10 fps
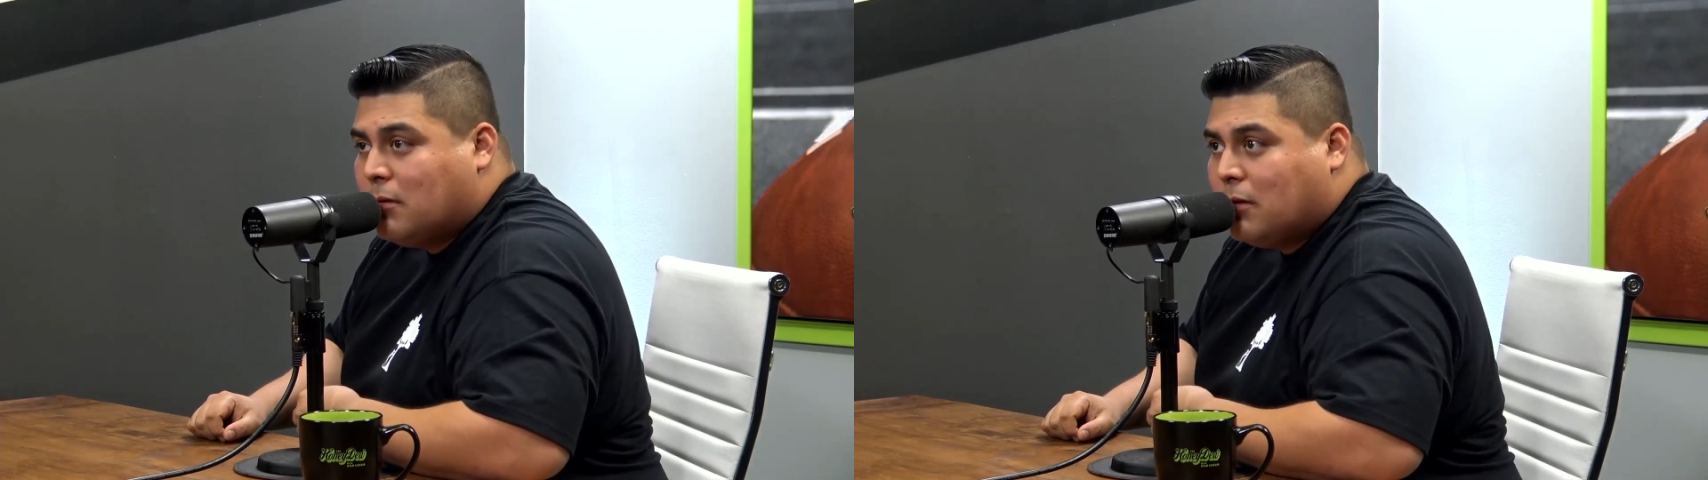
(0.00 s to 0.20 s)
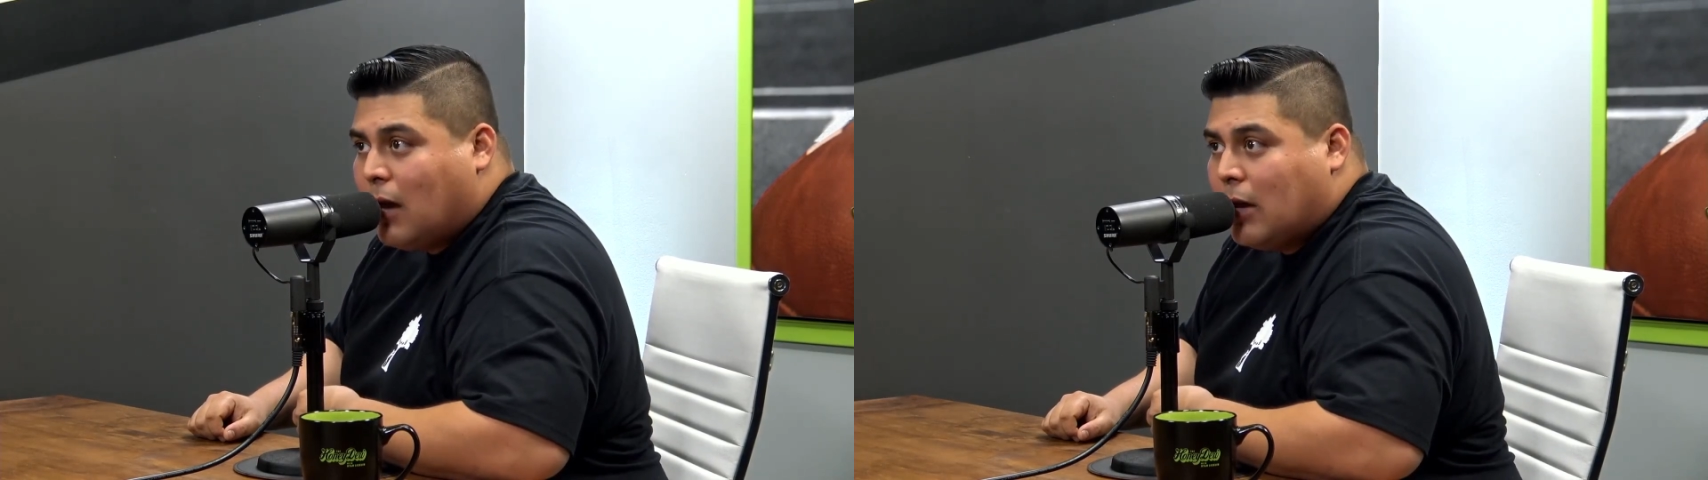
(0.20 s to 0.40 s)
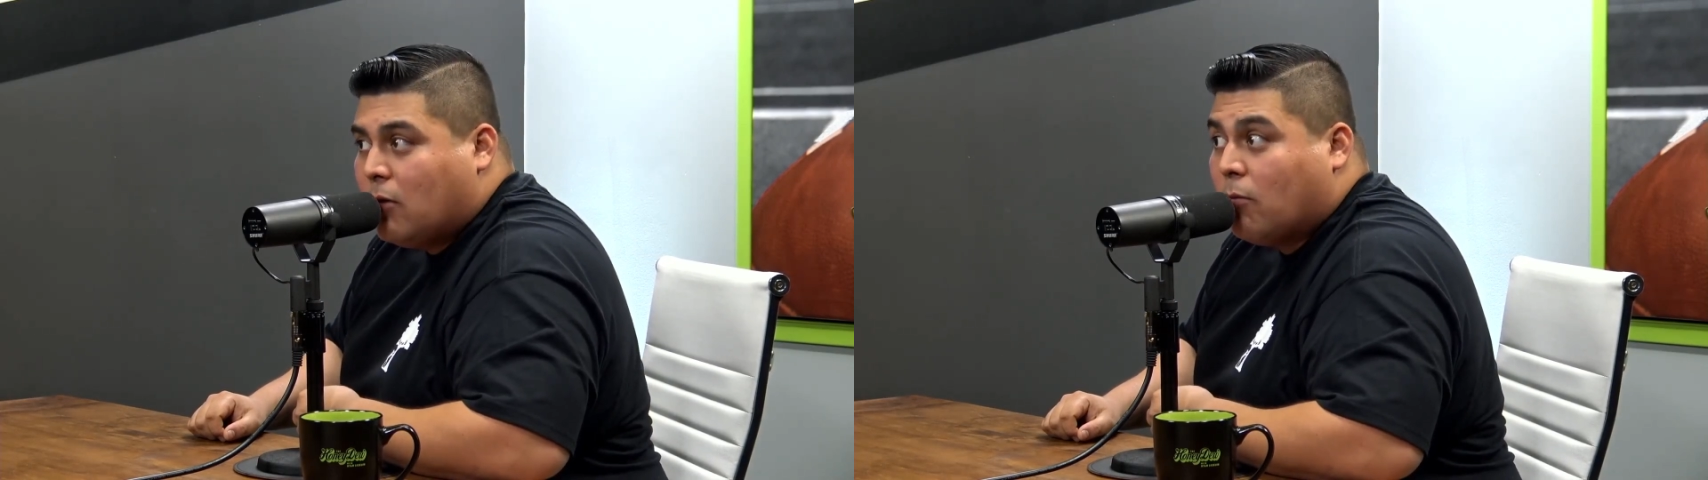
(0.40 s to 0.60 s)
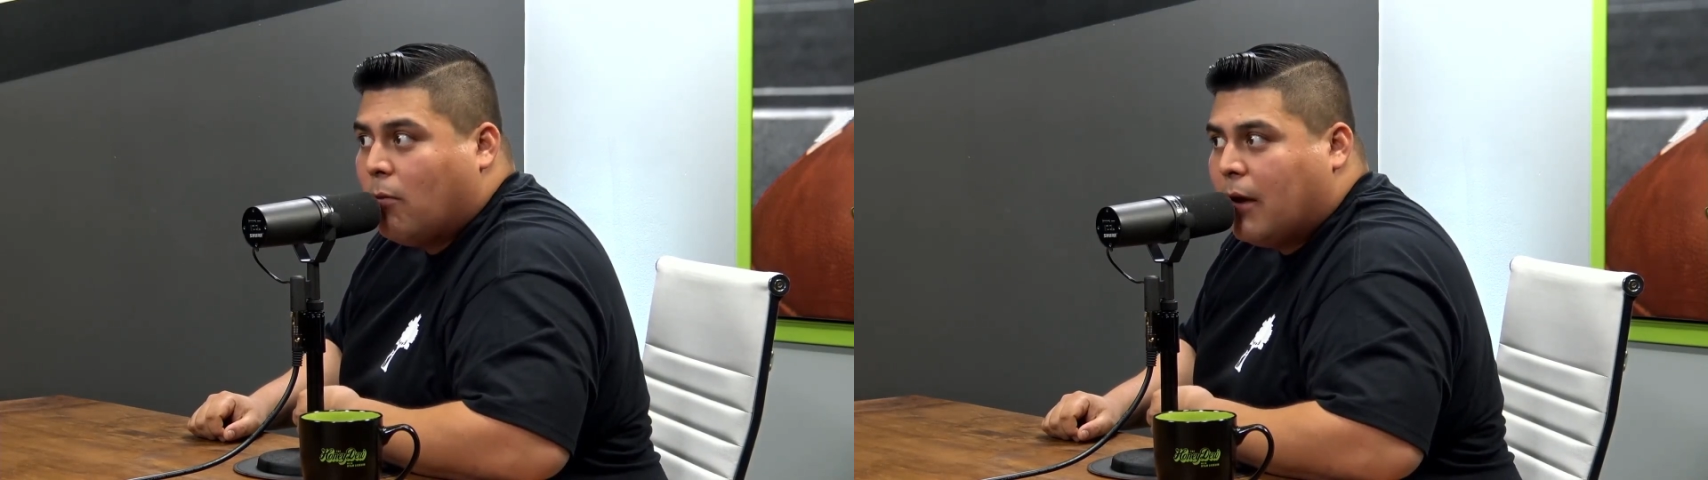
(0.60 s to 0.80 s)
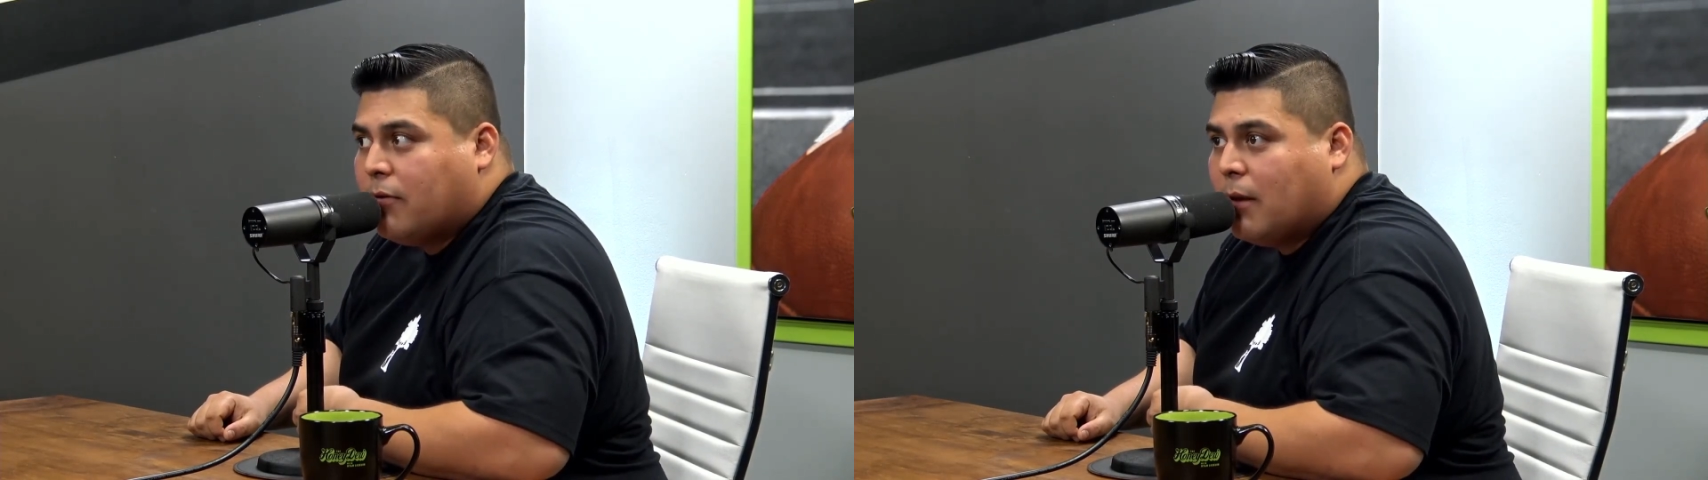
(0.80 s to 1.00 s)
"Dad, your
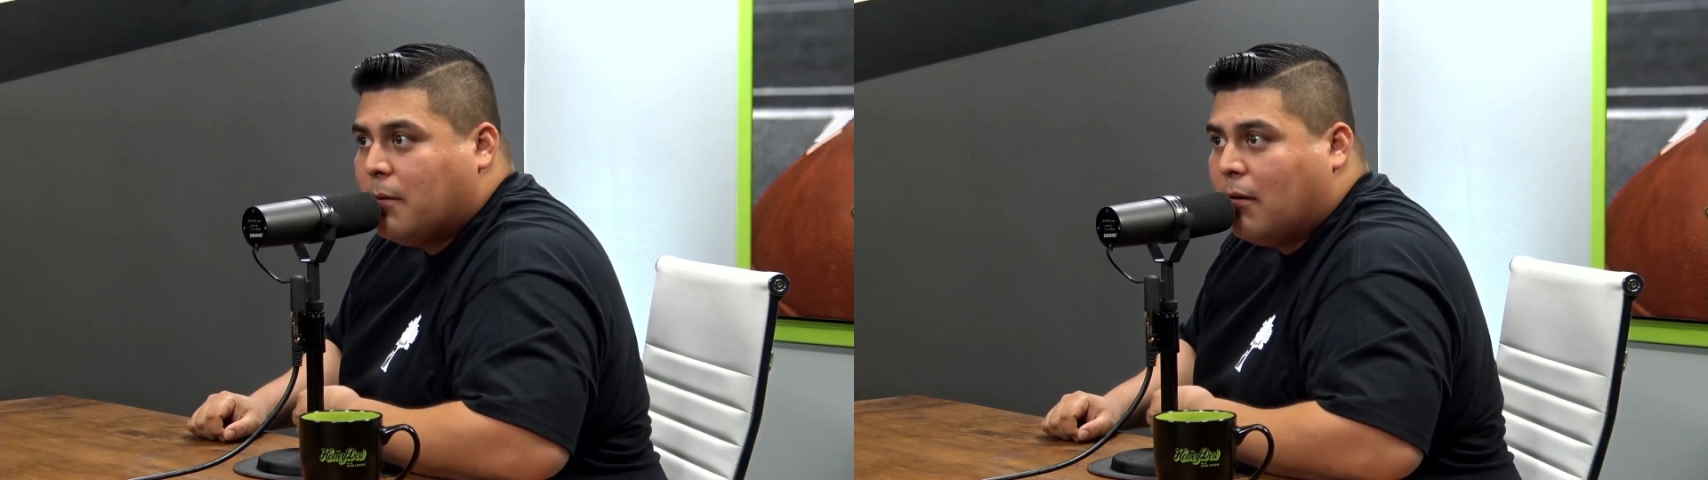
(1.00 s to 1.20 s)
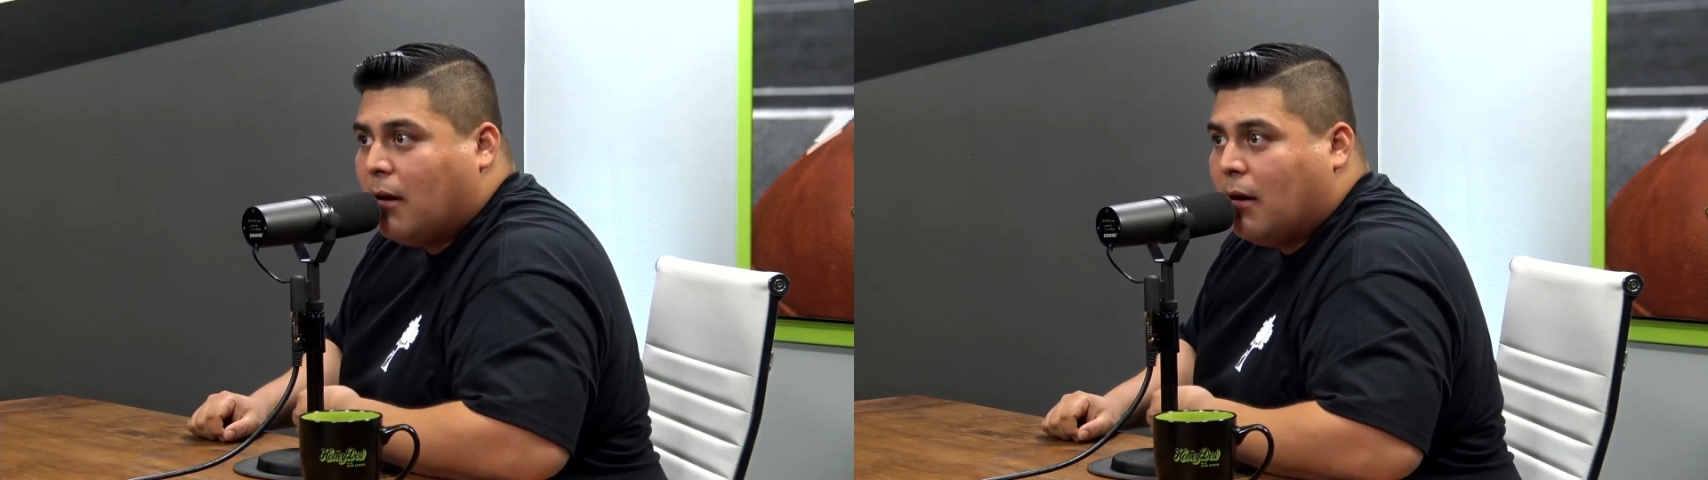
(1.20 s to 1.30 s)
wife gave me her